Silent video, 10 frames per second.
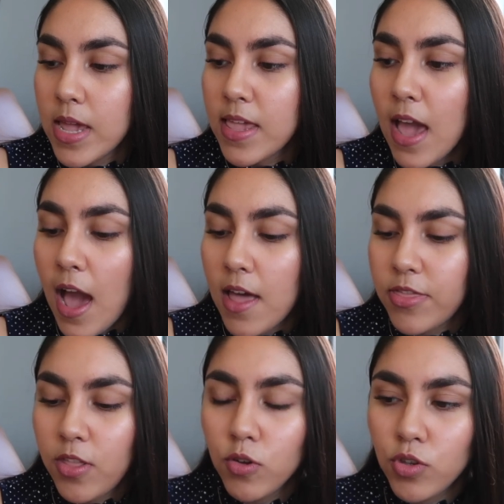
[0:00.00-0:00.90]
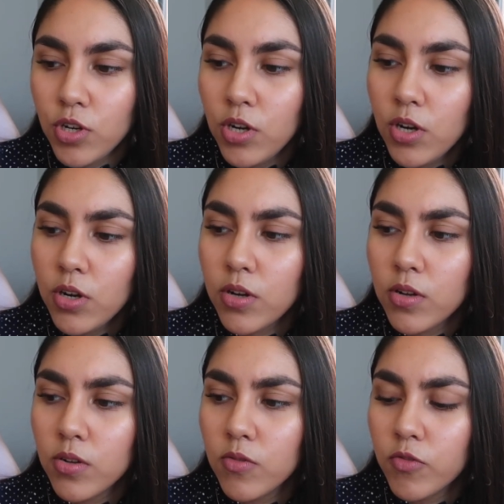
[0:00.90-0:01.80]
yeah, those
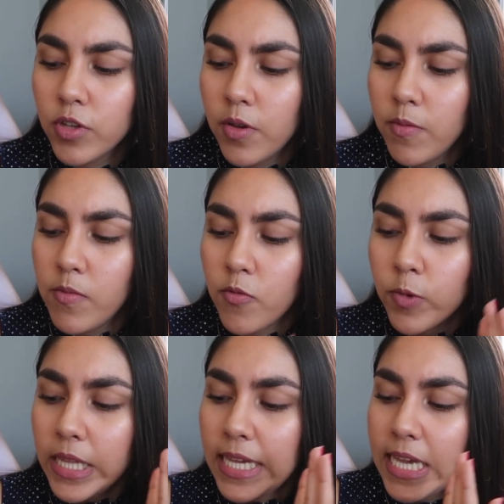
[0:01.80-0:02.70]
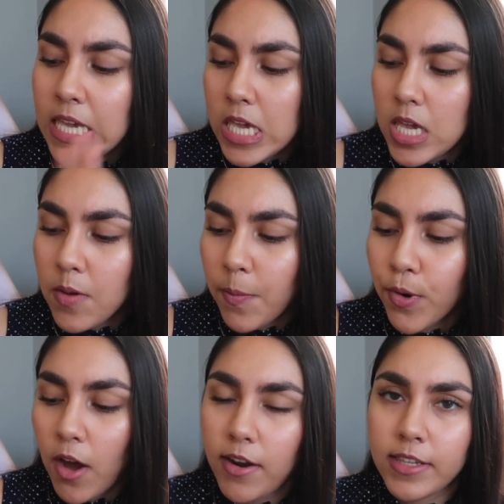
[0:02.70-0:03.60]
are some really key
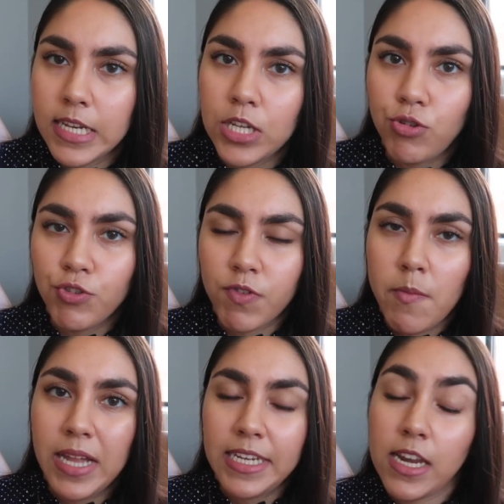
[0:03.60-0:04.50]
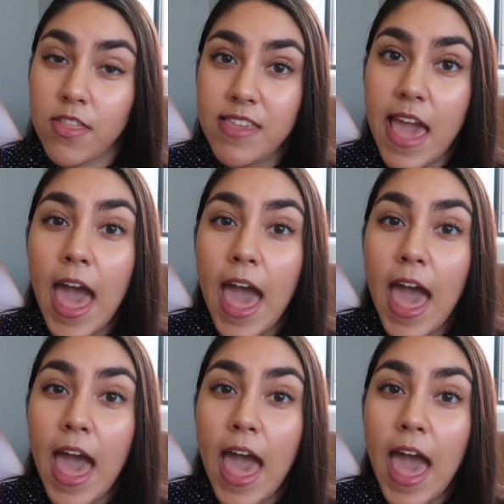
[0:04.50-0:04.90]
products that I use for maintaining the